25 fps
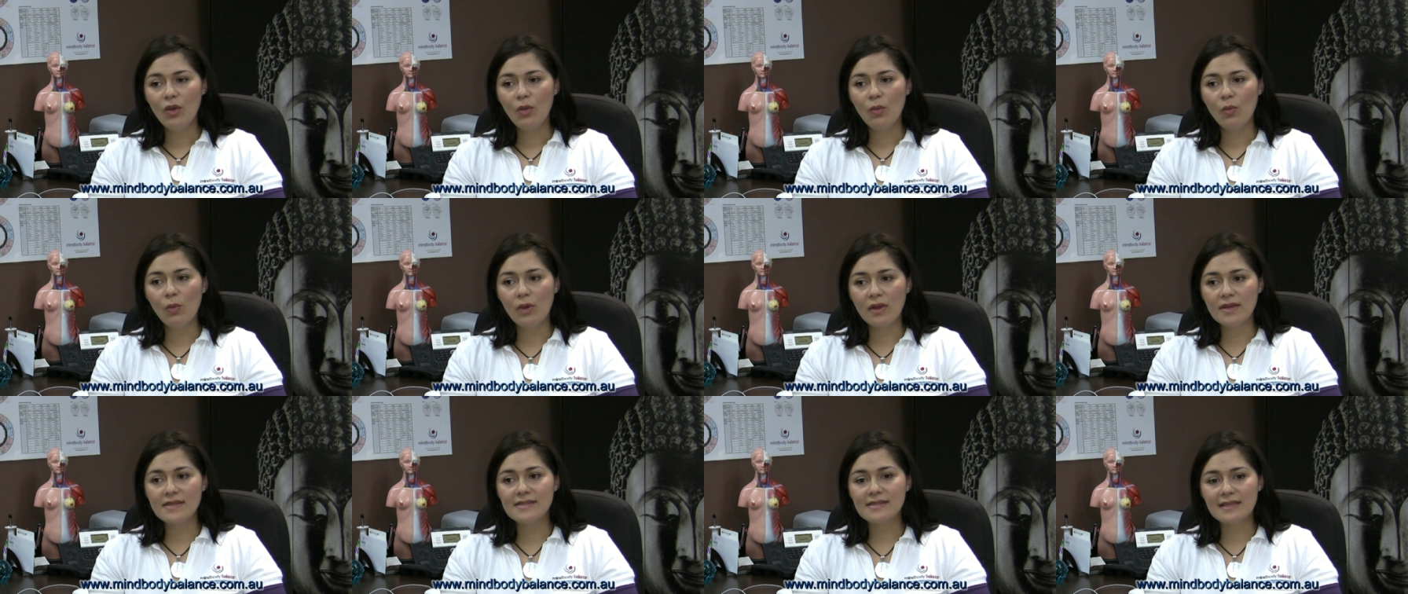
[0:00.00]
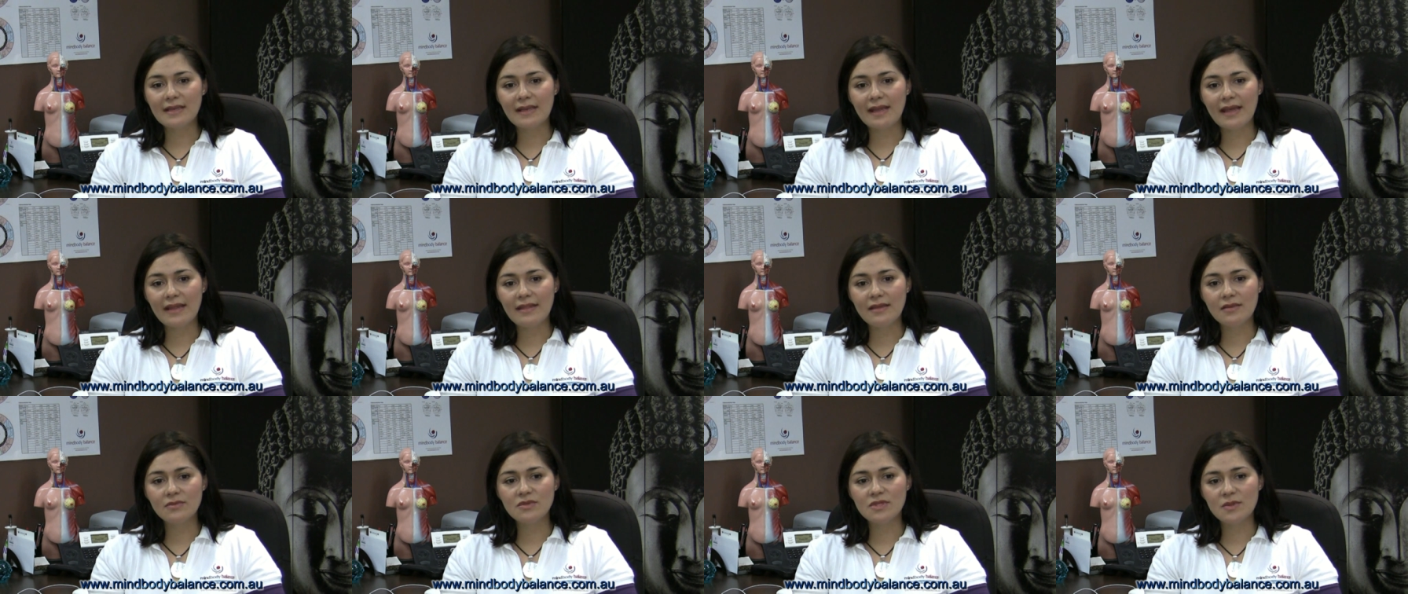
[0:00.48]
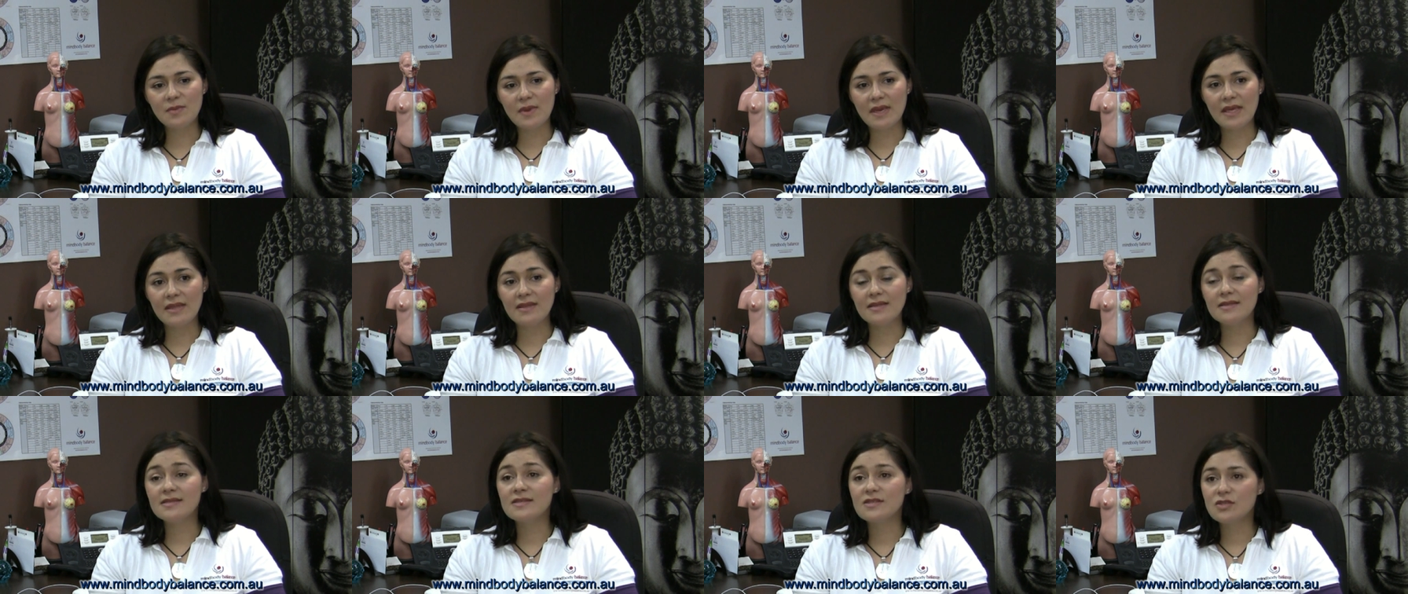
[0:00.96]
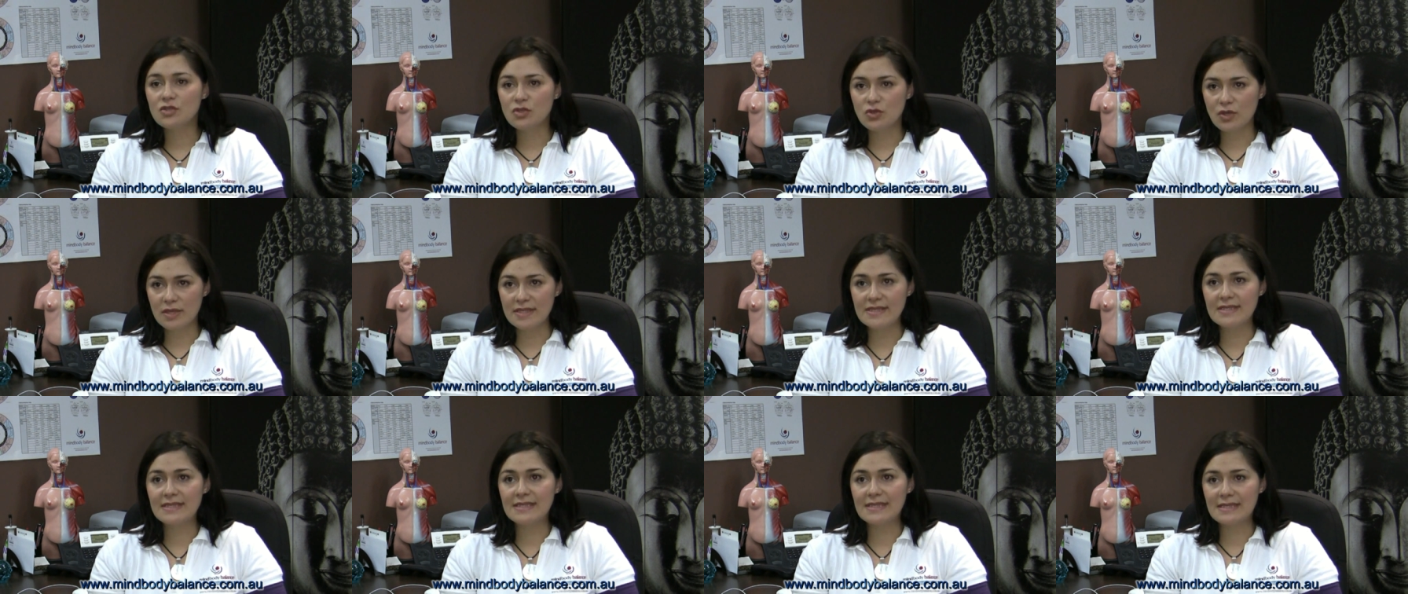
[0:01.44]
what has led them to be in this
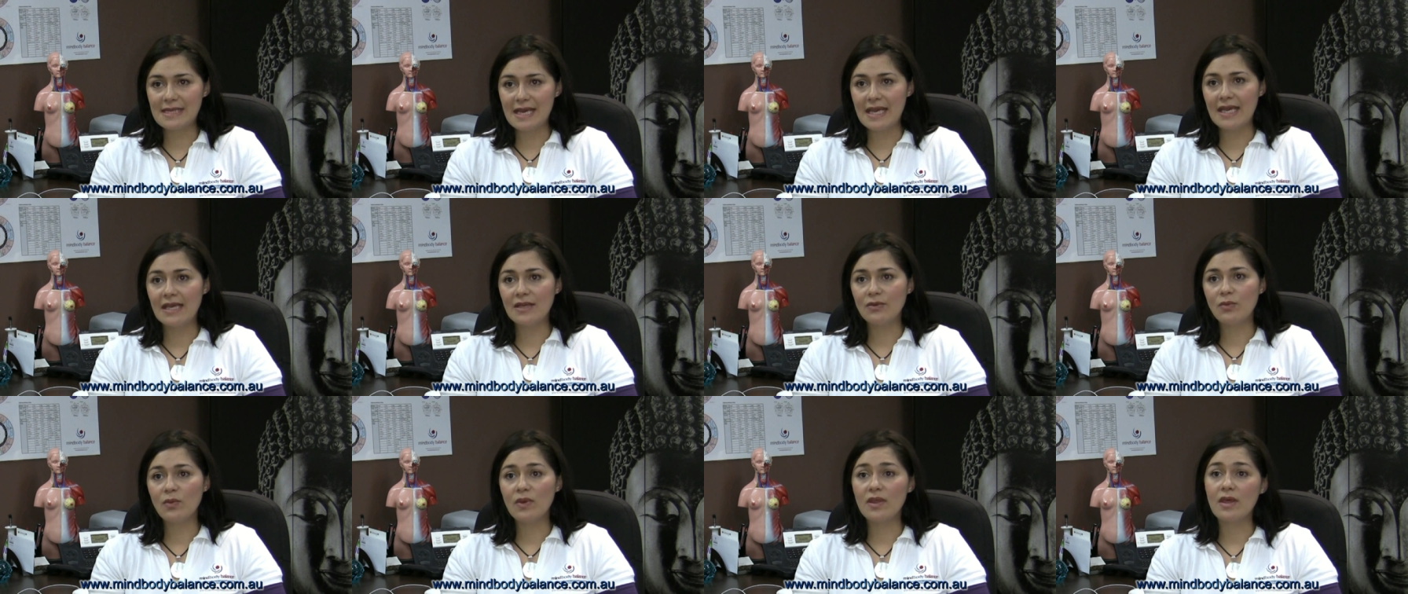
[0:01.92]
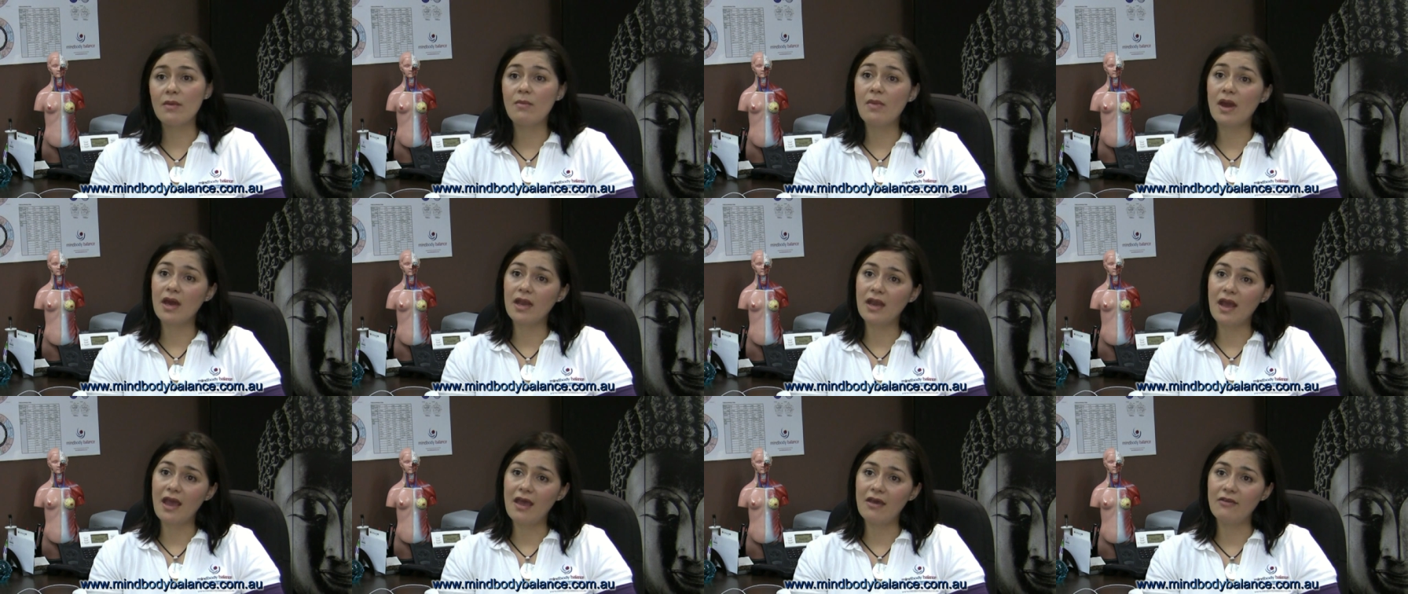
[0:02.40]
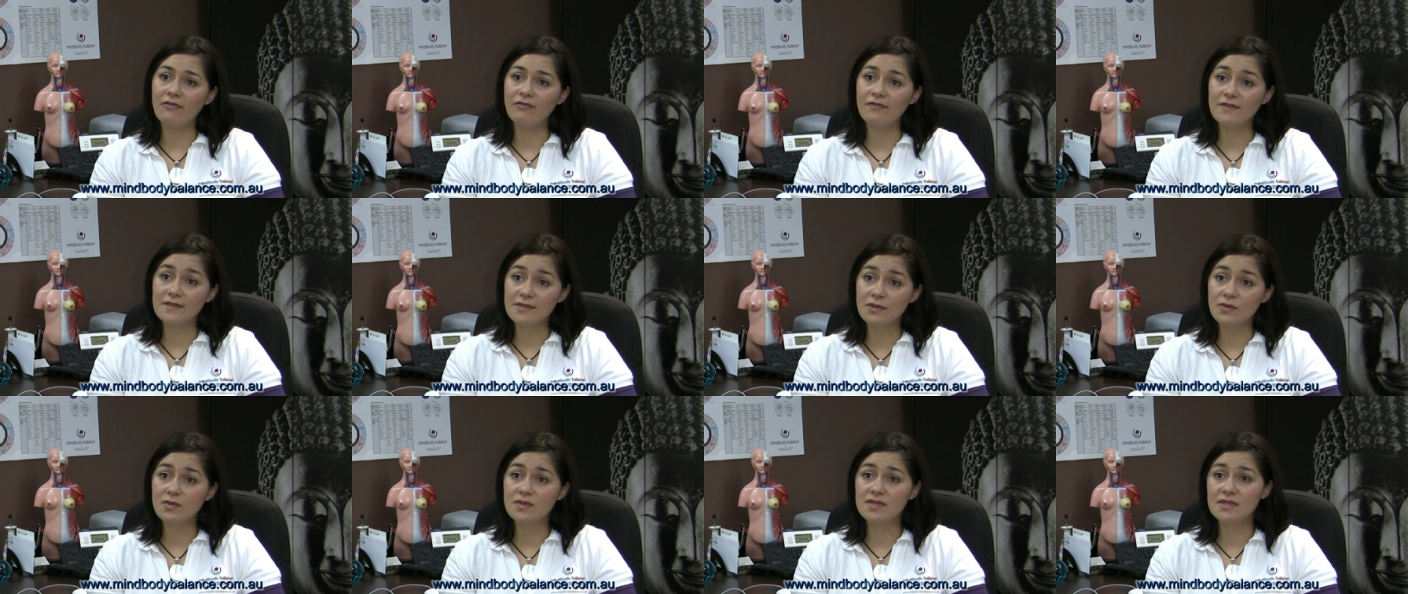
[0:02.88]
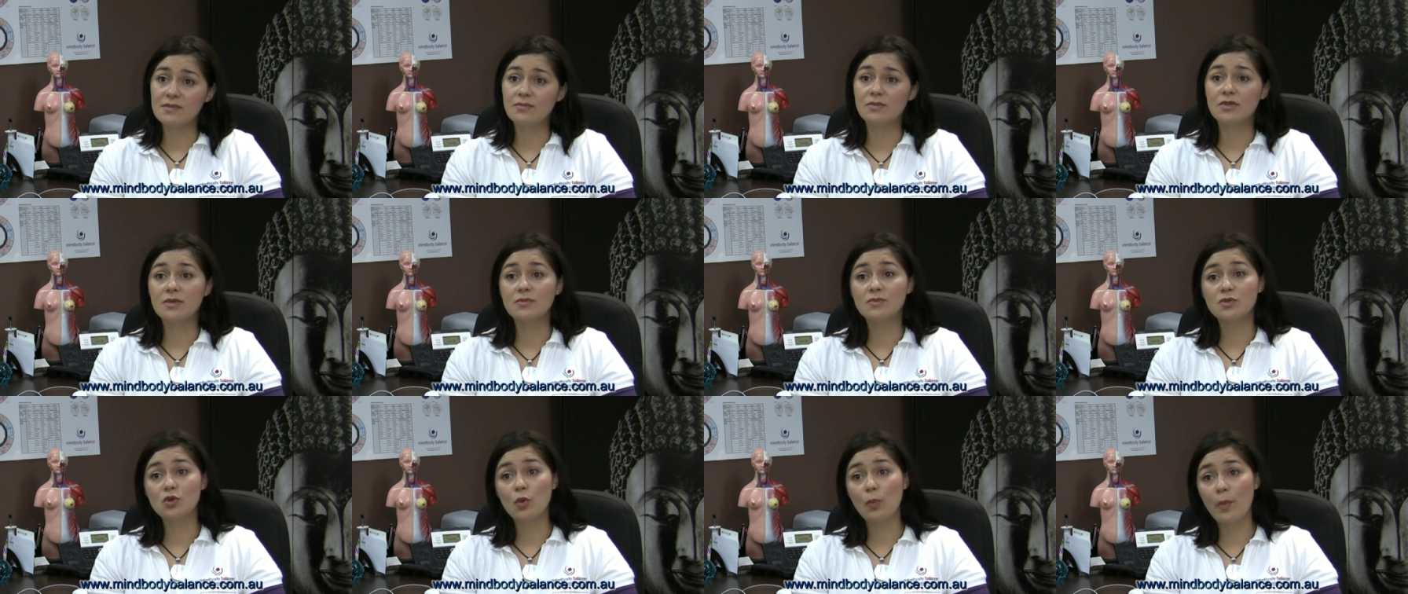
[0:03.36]
stress state where they might have physical
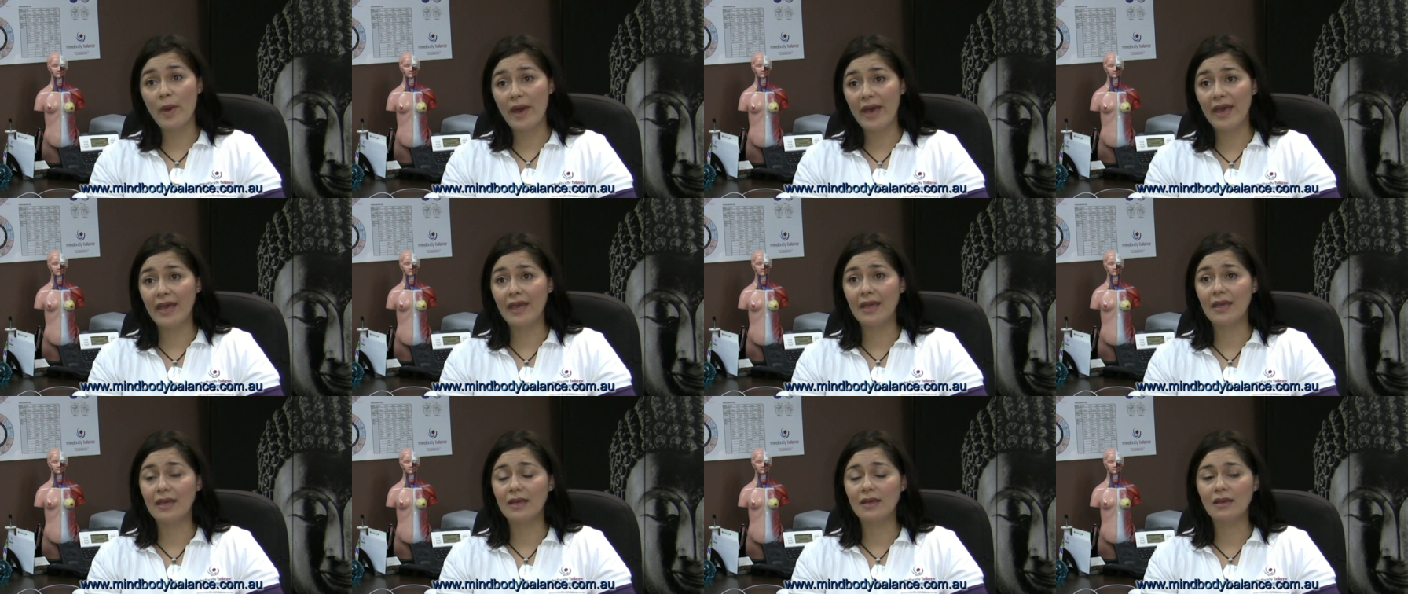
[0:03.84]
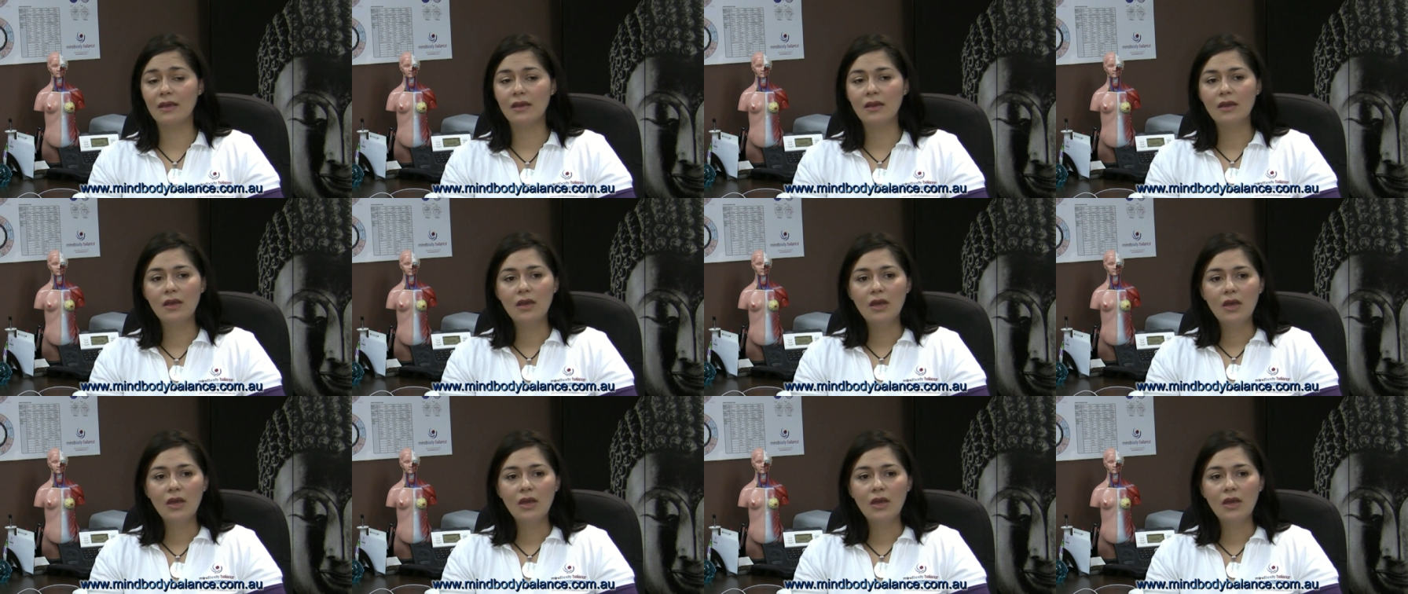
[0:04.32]
symptoms or pain